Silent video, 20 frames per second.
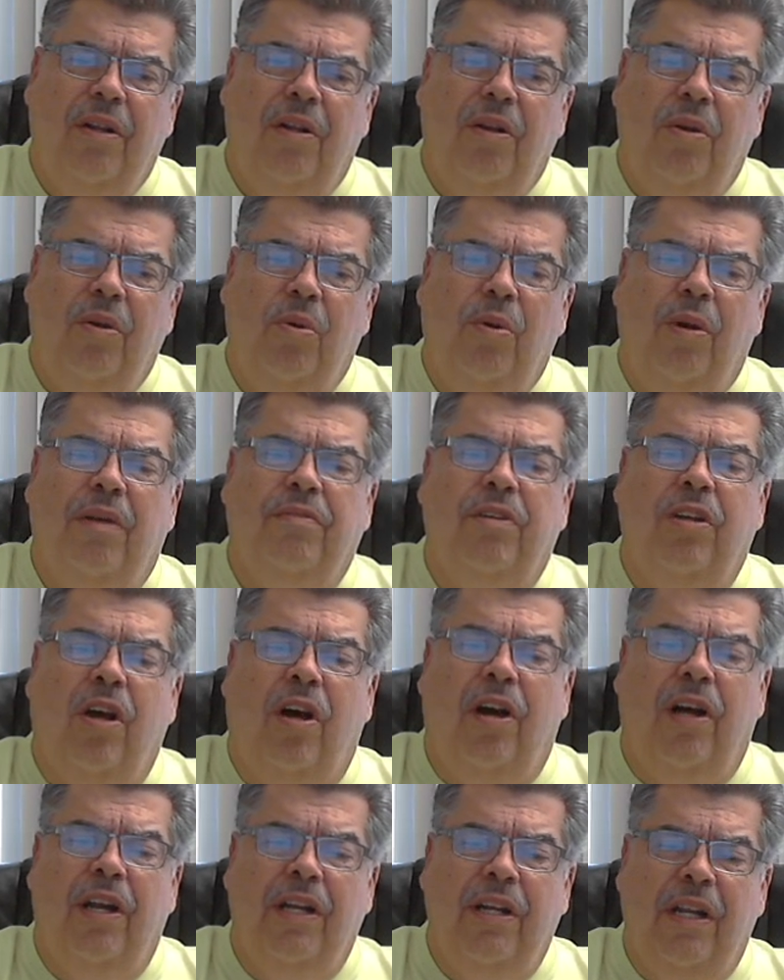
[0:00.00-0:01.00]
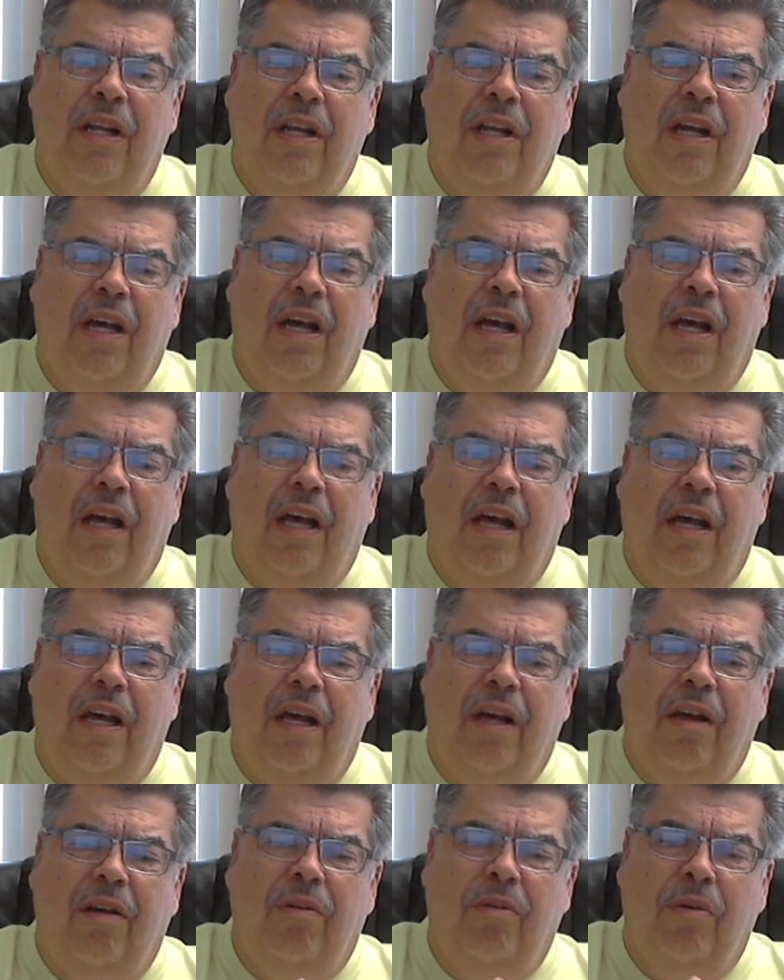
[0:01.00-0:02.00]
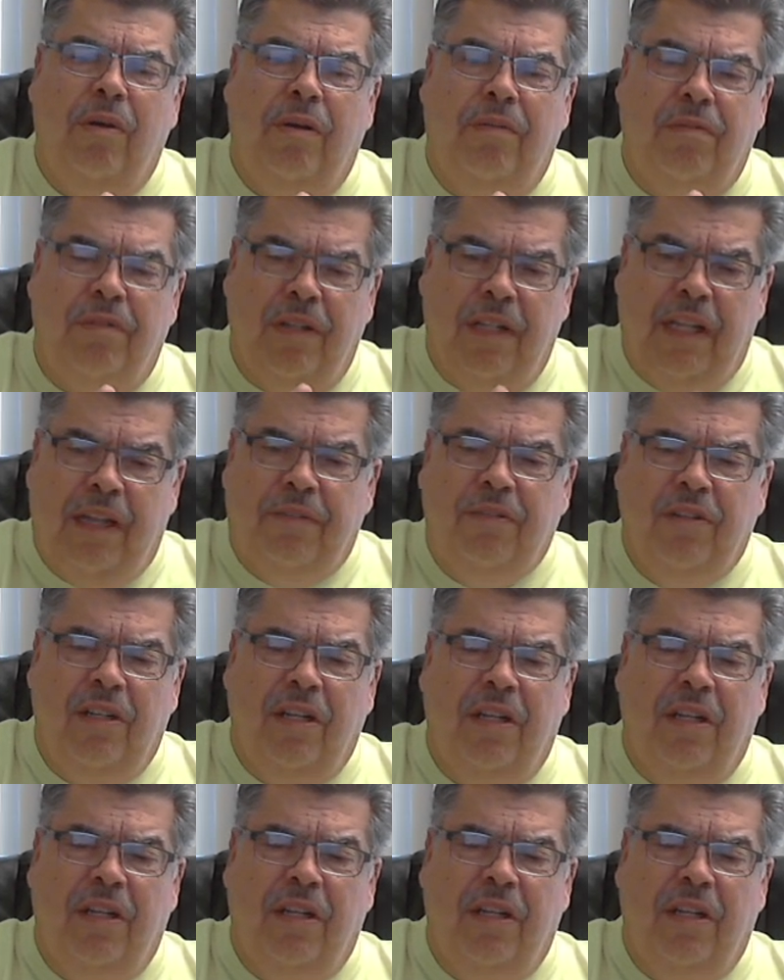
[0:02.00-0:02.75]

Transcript: who have gone, who have left